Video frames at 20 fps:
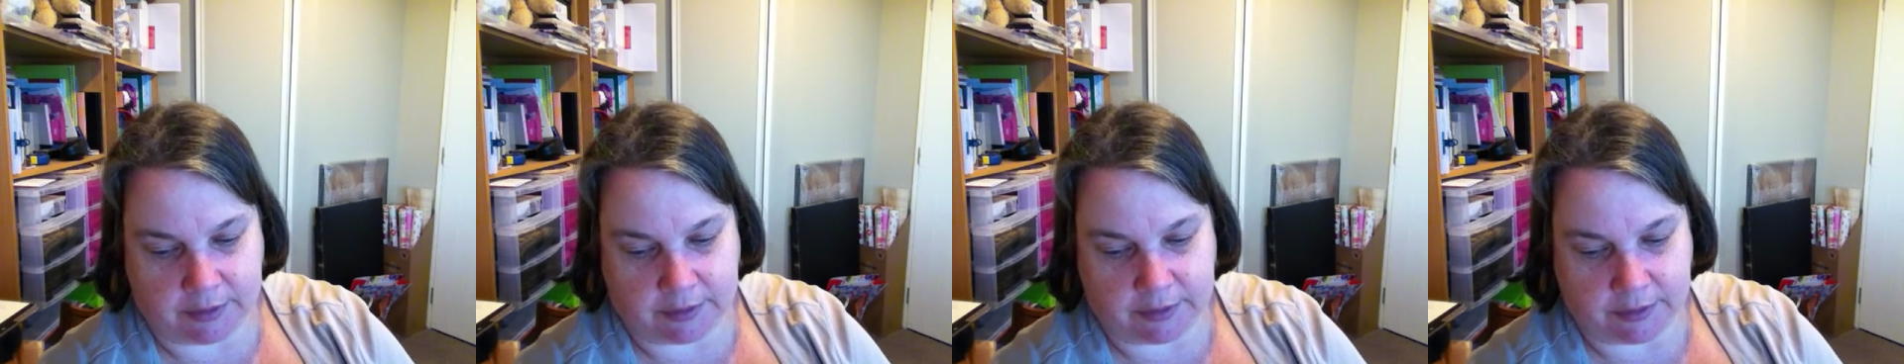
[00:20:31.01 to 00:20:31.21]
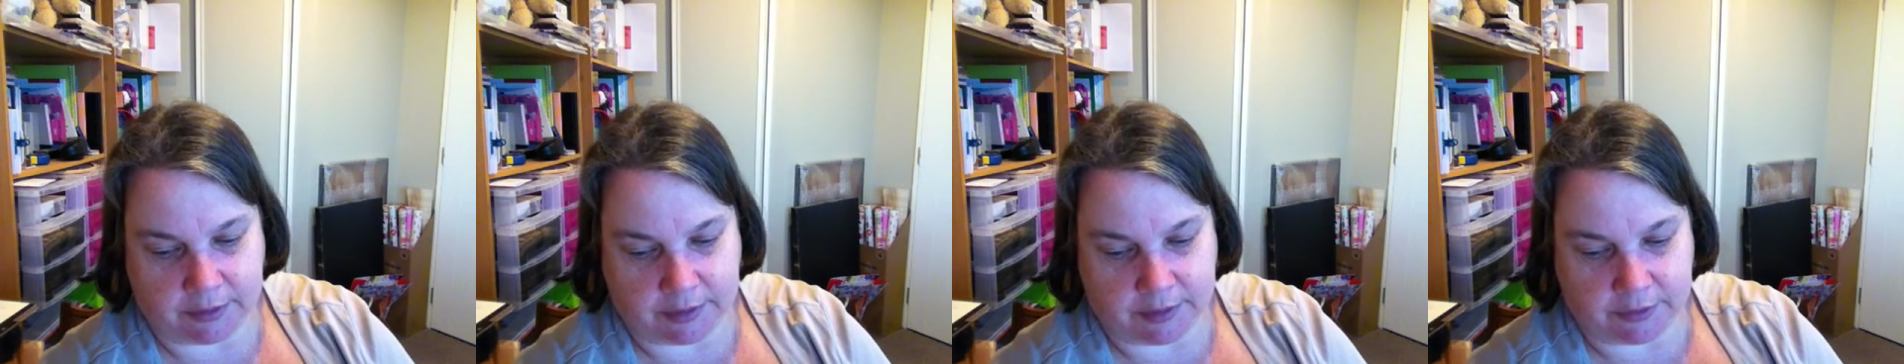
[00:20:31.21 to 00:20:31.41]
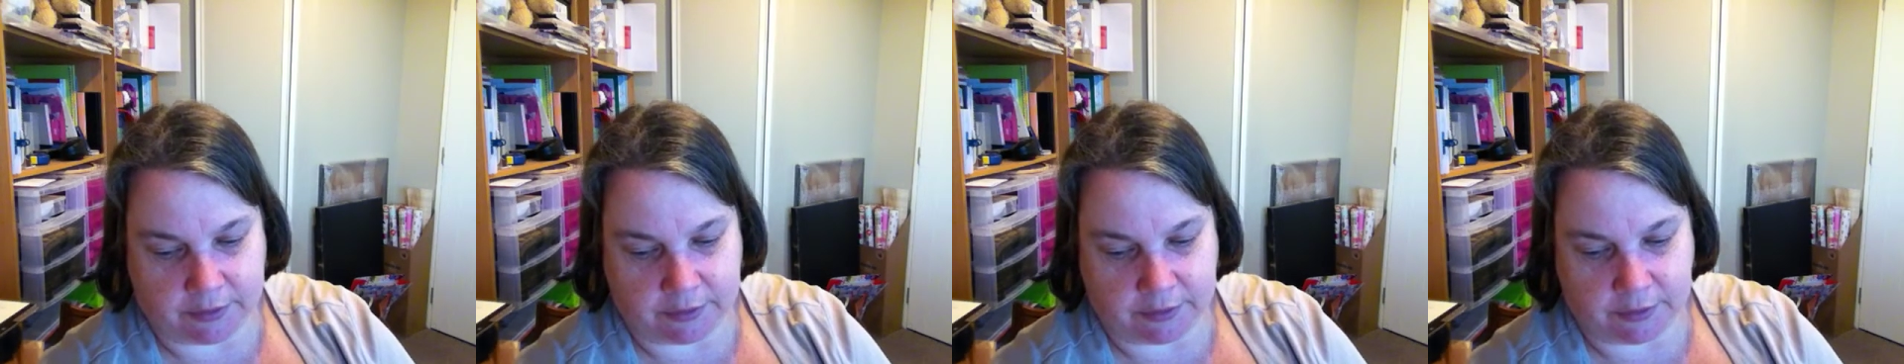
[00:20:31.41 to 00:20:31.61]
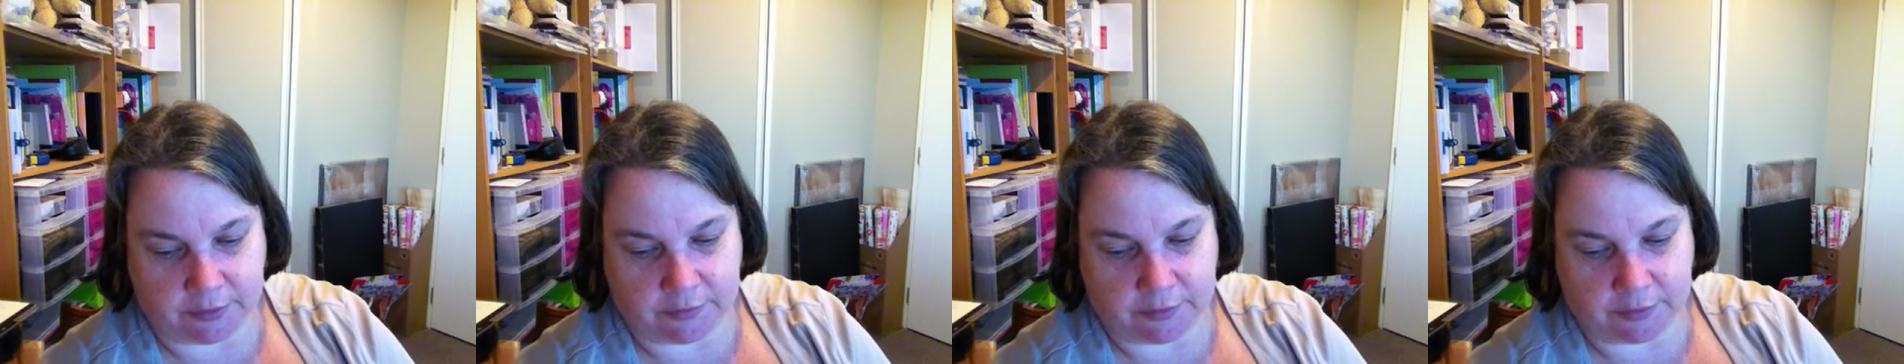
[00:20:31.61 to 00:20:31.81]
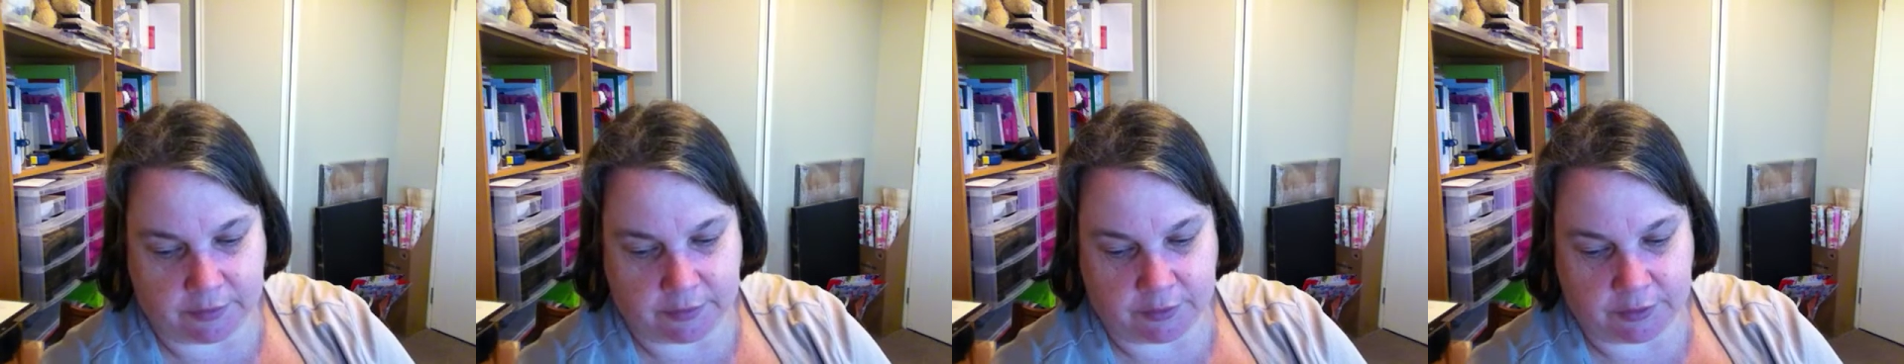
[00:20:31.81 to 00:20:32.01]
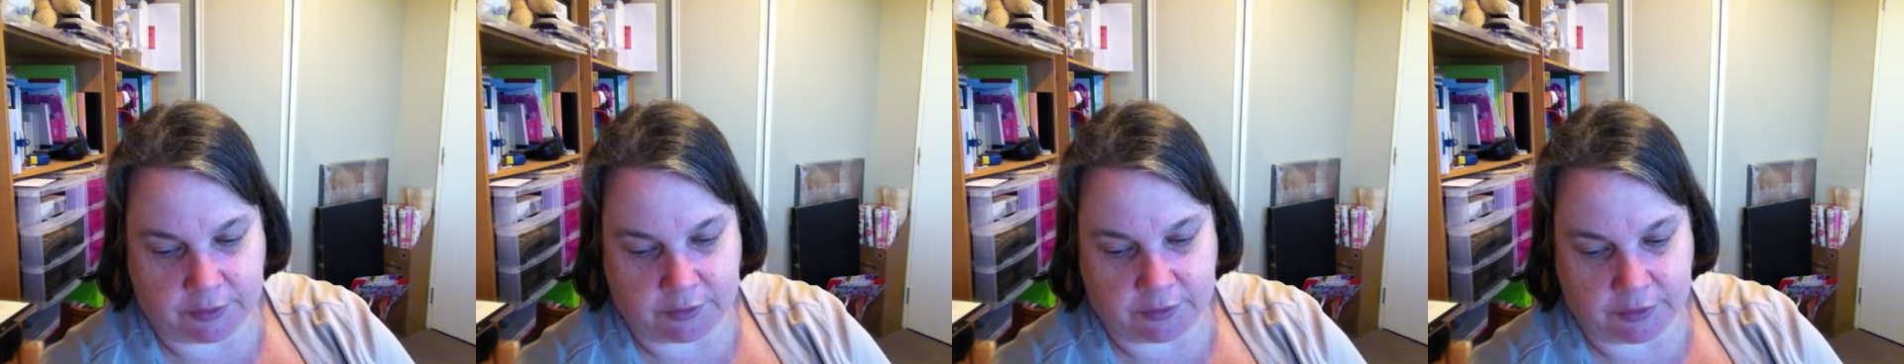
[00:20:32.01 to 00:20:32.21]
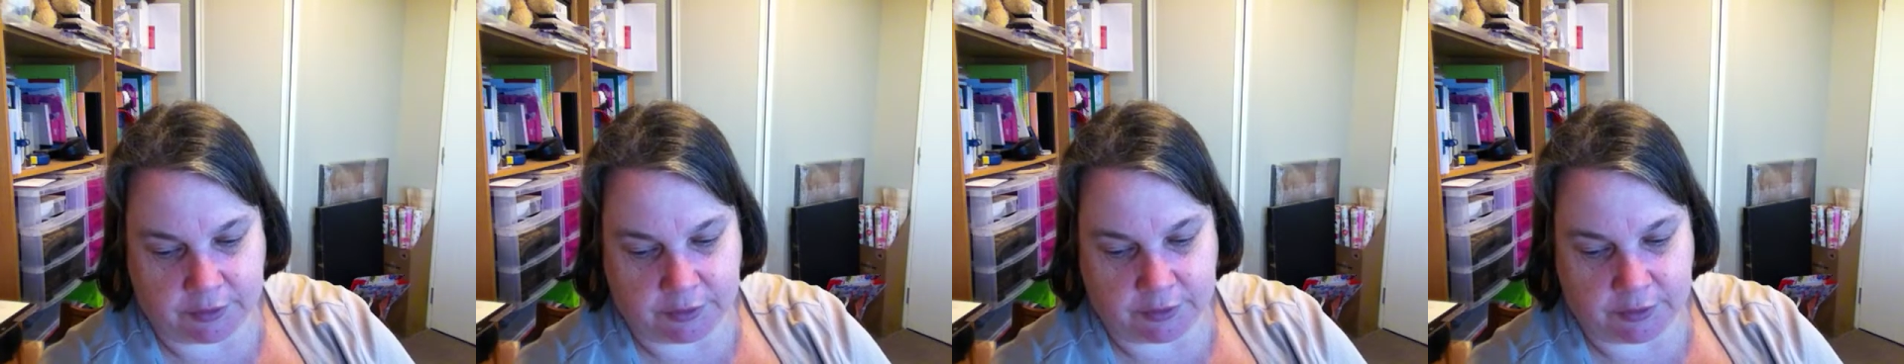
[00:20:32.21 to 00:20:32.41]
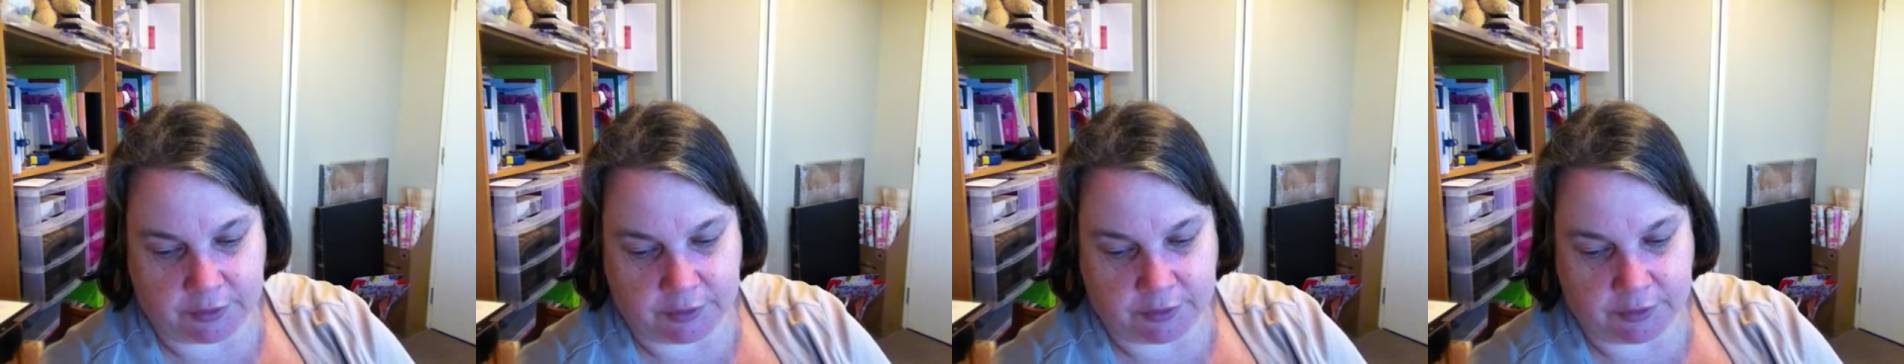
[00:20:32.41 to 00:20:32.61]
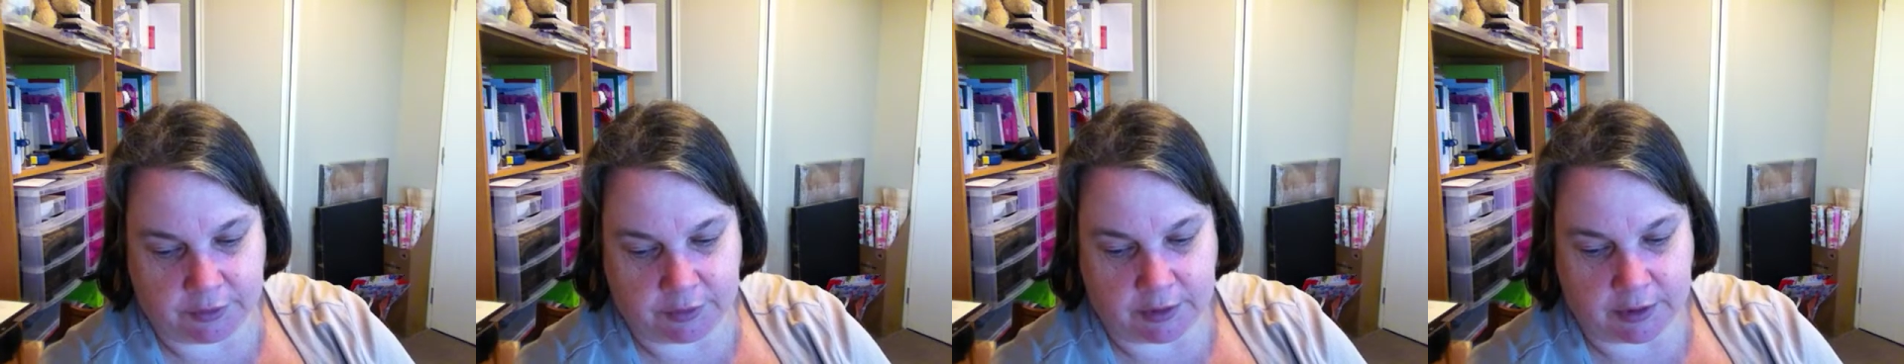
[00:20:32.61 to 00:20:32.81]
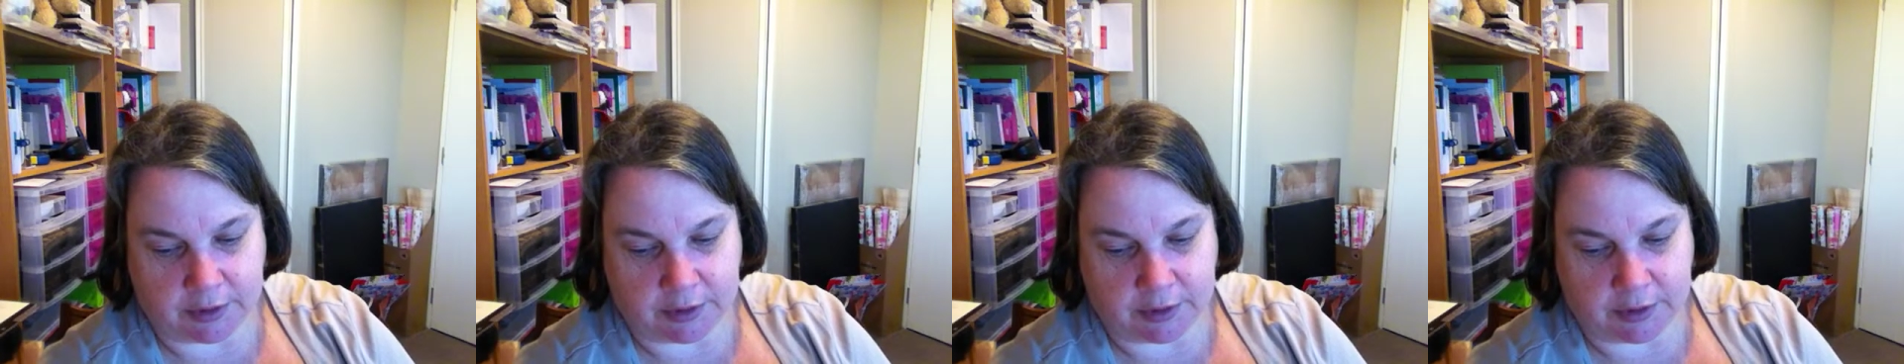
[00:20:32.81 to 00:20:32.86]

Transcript: So let's do Viewer's Choice New